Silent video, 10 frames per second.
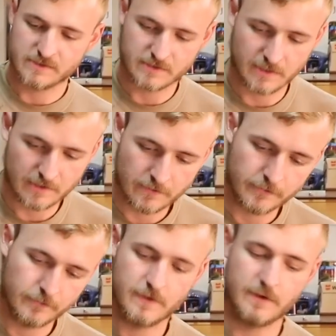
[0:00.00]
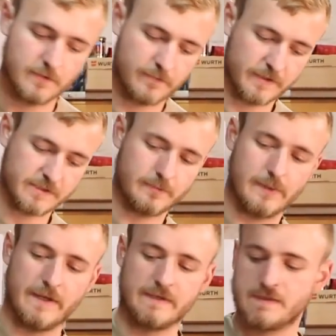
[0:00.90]
instead, through the friction
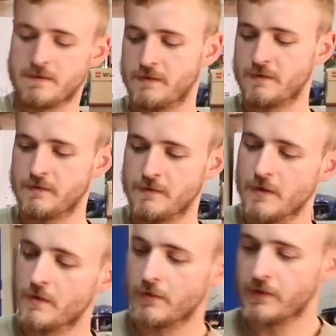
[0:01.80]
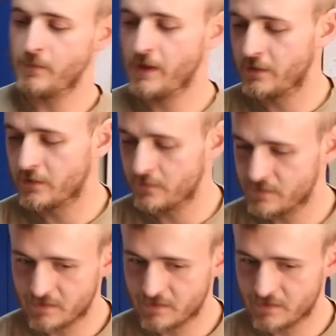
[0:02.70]
plate, where the main difference